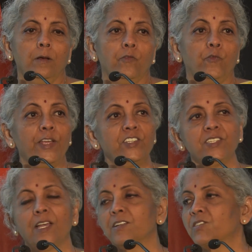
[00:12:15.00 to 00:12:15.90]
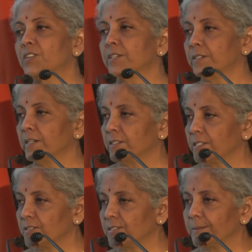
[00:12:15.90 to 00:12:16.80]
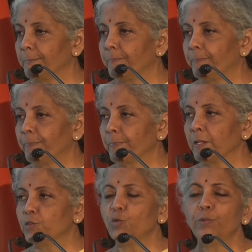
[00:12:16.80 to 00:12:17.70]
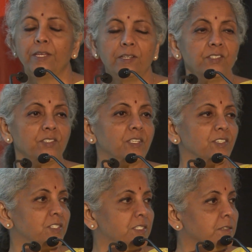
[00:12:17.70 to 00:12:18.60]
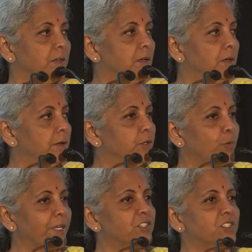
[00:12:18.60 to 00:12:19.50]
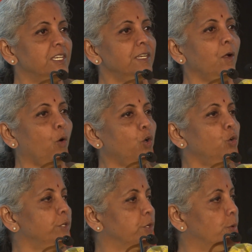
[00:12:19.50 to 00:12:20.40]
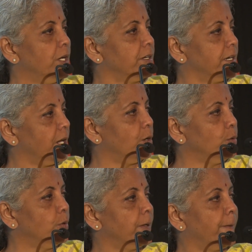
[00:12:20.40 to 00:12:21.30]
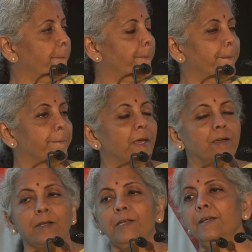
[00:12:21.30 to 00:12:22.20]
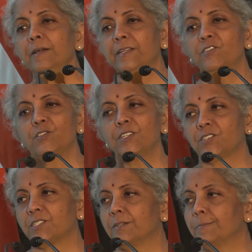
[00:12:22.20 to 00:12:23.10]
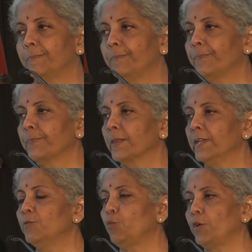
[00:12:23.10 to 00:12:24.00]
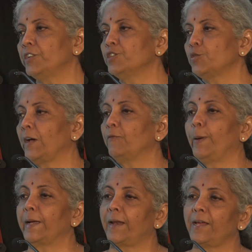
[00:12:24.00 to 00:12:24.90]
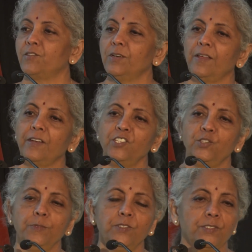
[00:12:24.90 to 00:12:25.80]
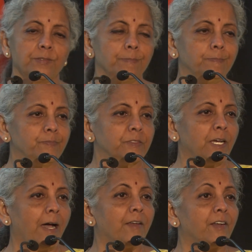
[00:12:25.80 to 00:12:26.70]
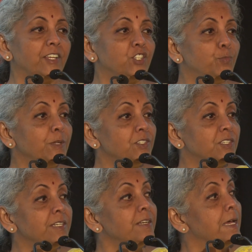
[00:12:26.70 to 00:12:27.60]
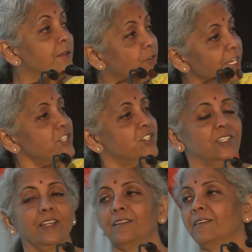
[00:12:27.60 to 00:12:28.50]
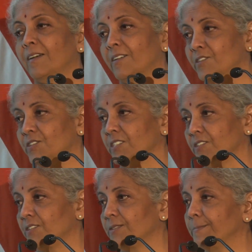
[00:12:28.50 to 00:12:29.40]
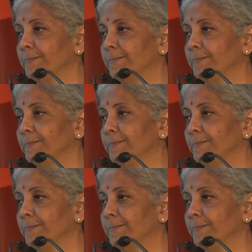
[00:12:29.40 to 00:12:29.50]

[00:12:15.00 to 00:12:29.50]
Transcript: facing uncertainties. So there is this, you can see all over the world now, a clear interest in wanting to have bilateral arrangements, arrangements in regional currencies.